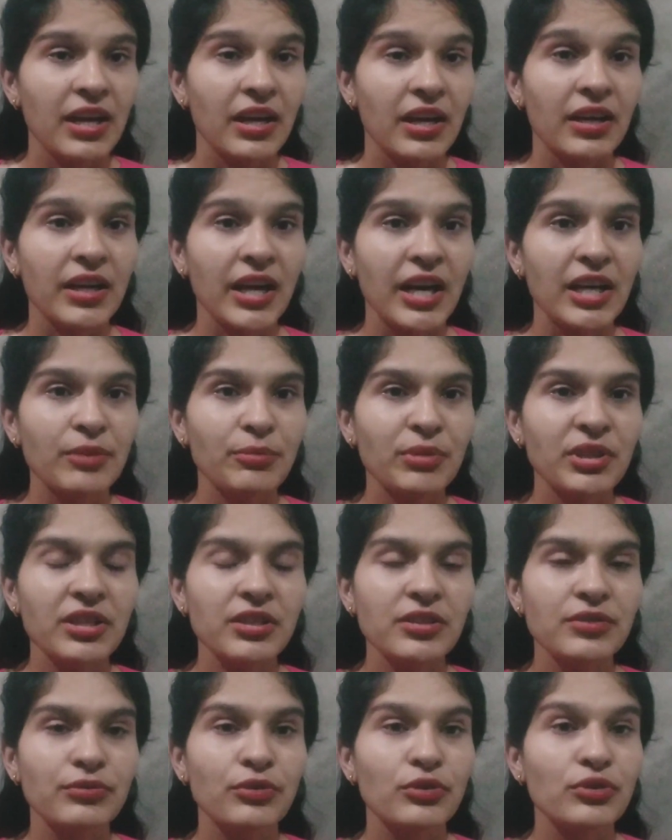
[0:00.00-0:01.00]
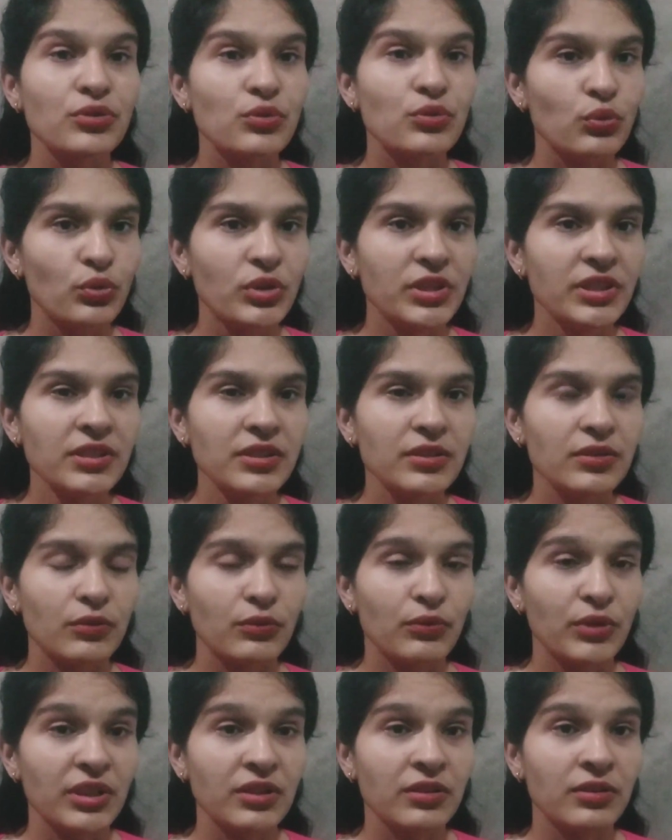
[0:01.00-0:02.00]
Academic is for students
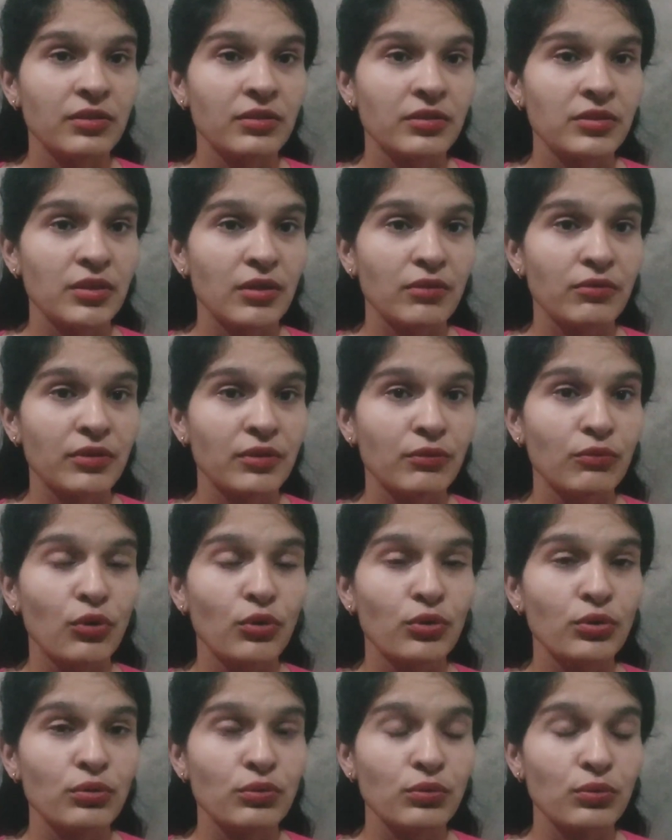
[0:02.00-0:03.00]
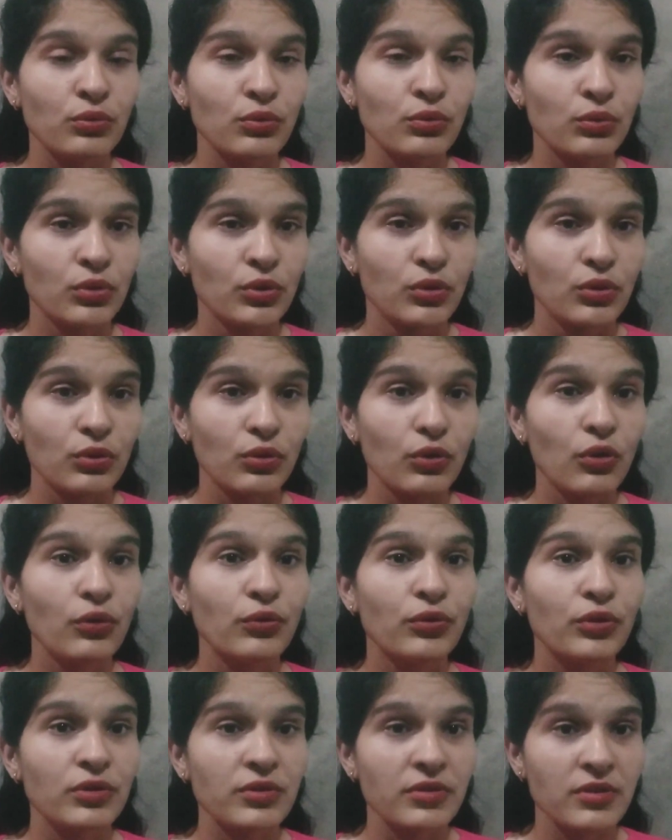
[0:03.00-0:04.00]
when someone want to go
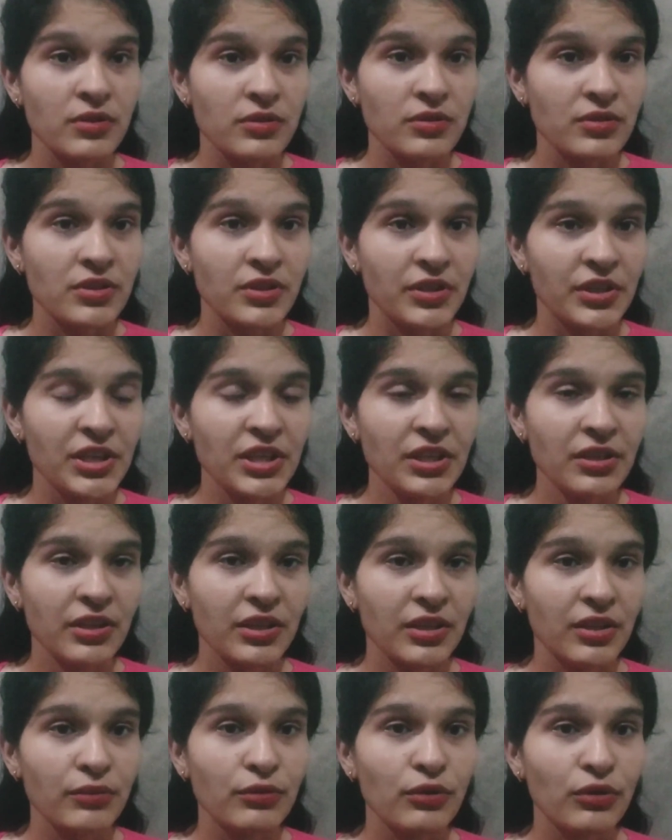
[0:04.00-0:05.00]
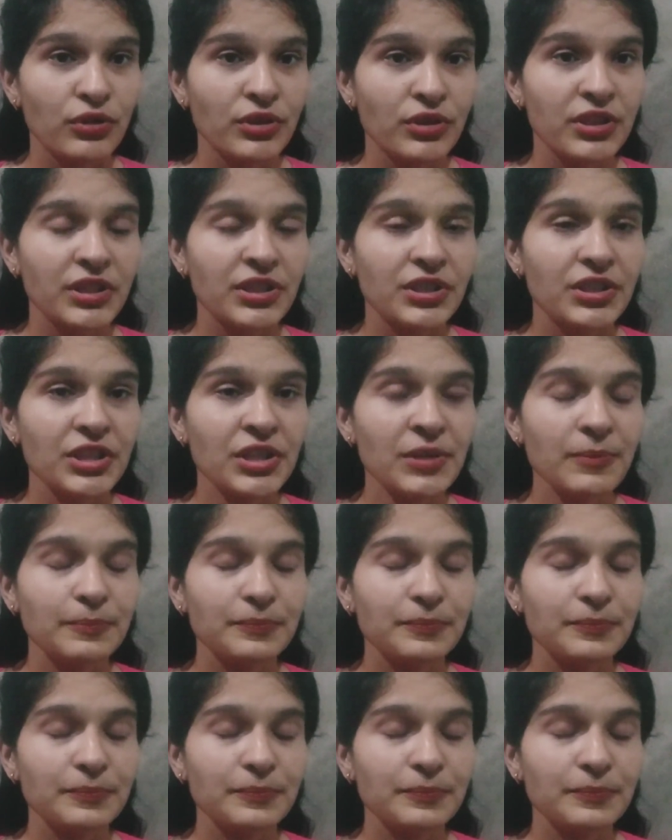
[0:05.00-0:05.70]
for study in a foreign country,